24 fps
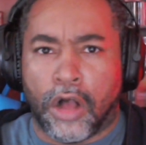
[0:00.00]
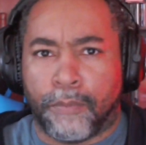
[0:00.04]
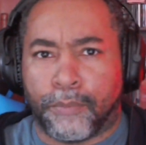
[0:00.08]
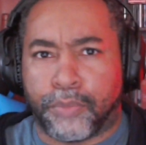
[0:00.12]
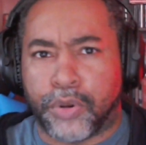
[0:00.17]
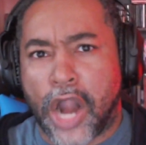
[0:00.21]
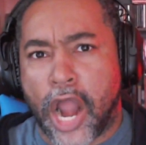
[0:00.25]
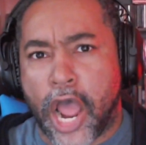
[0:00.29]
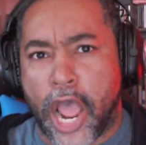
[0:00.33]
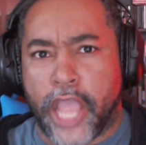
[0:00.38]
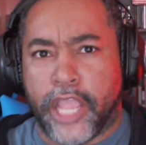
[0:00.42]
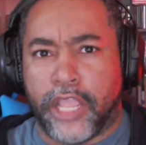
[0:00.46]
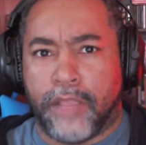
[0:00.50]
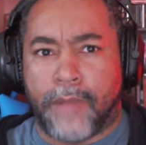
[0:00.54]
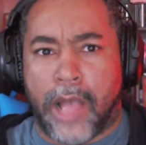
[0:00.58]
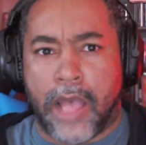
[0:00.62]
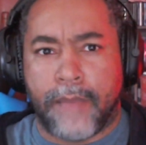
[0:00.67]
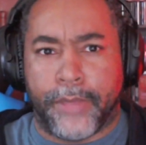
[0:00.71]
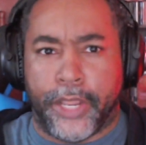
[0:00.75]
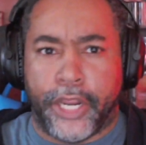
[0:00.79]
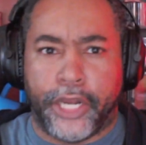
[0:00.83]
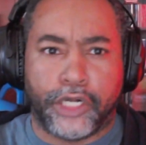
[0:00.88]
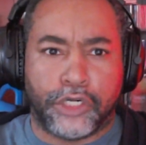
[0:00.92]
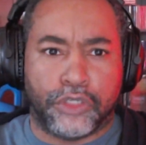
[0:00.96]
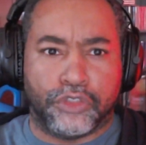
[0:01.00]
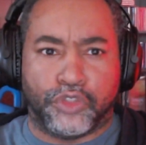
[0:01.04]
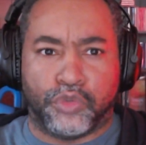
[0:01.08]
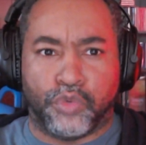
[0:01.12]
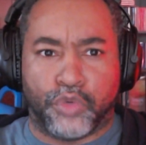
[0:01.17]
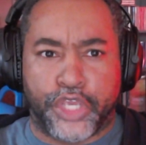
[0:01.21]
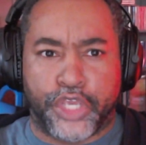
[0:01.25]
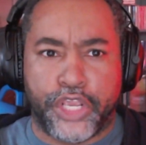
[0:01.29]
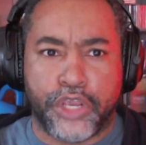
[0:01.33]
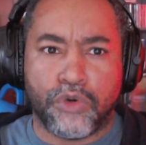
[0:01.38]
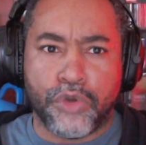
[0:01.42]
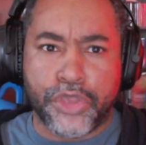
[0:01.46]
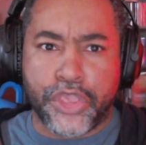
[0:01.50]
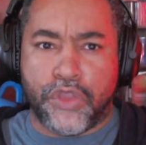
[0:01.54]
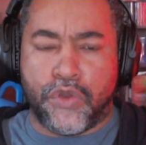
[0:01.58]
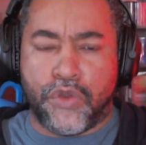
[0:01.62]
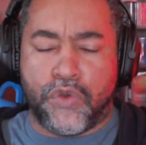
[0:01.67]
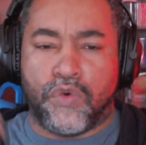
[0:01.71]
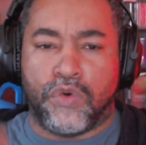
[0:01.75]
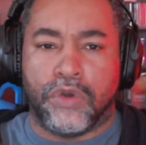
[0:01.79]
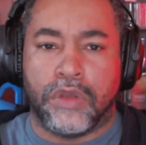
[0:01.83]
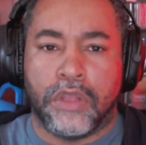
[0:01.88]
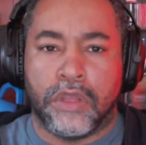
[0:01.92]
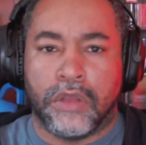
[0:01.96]
Prime, I'm here to kill
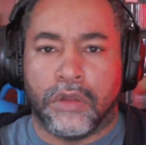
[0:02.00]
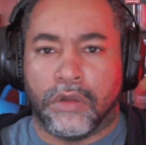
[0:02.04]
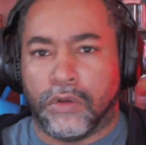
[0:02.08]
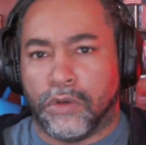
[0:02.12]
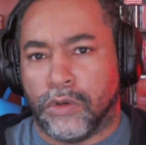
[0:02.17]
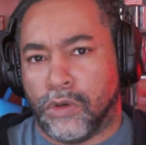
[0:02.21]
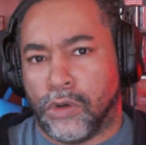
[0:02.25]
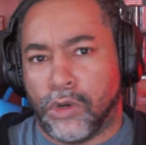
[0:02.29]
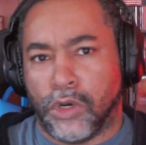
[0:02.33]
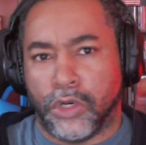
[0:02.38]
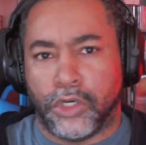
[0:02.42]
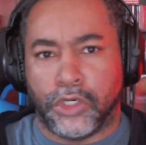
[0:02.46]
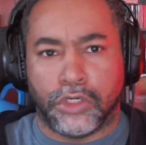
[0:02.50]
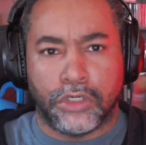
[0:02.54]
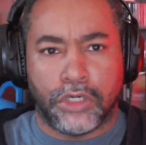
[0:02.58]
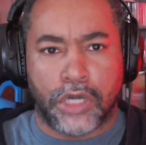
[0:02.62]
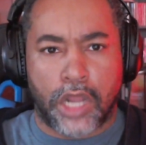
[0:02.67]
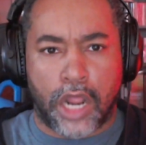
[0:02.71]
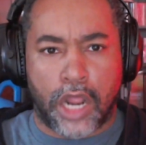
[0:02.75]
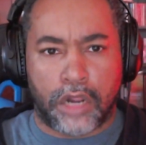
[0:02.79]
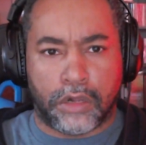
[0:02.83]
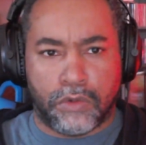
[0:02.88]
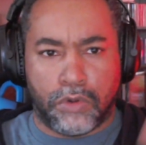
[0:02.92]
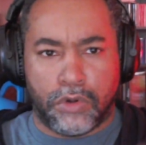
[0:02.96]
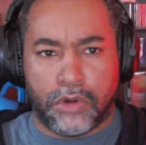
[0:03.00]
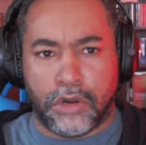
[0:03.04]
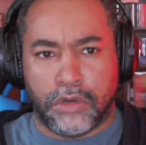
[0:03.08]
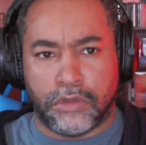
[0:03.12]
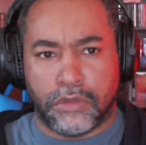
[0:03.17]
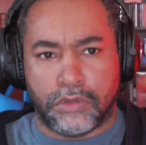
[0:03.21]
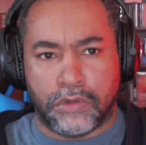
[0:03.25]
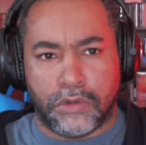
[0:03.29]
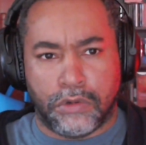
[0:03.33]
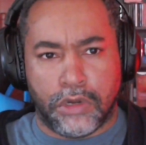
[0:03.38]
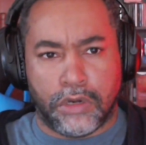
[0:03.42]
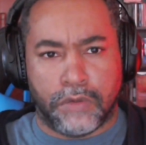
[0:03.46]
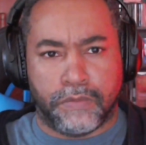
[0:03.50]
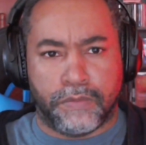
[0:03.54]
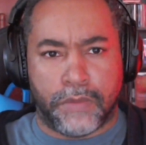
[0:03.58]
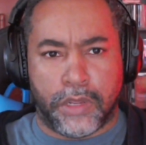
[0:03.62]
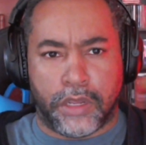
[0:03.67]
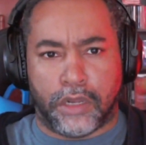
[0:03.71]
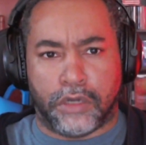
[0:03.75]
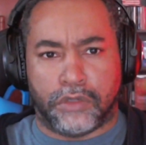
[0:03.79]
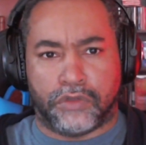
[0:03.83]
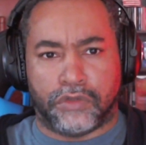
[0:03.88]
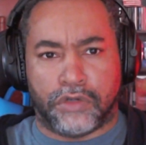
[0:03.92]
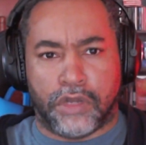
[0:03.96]
you. Oh, you're not going to do it,
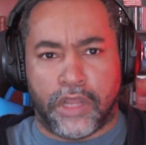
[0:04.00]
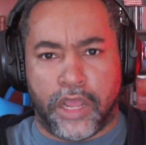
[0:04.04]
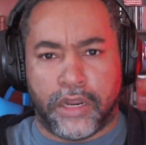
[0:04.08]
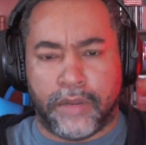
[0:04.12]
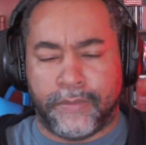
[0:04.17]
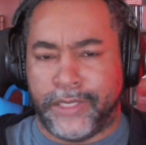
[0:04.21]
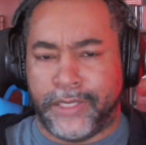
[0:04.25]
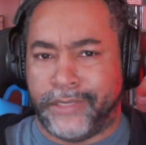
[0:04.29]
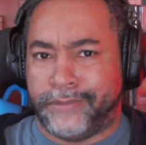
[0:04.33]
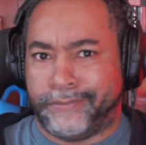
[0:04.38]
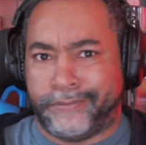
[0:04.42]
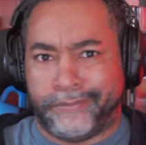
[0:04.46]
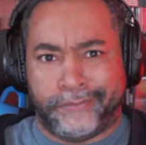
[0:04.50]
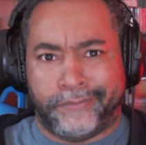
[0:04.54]
Megatron. I mean,